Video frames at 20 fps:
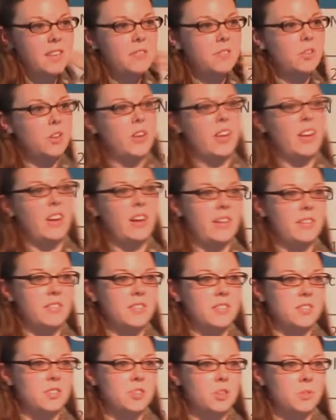of looking at
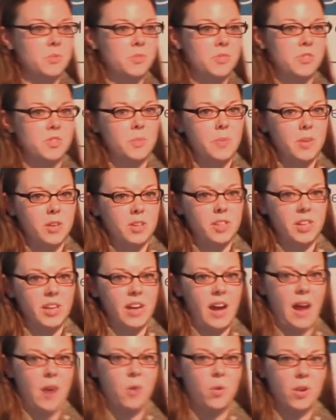this in terms of stability,
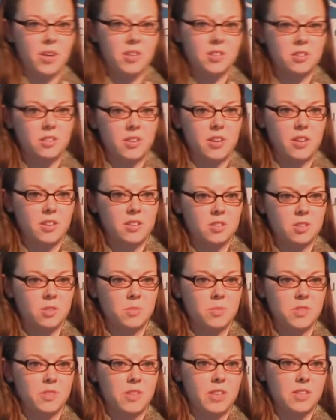I wanted to look at it in terms of,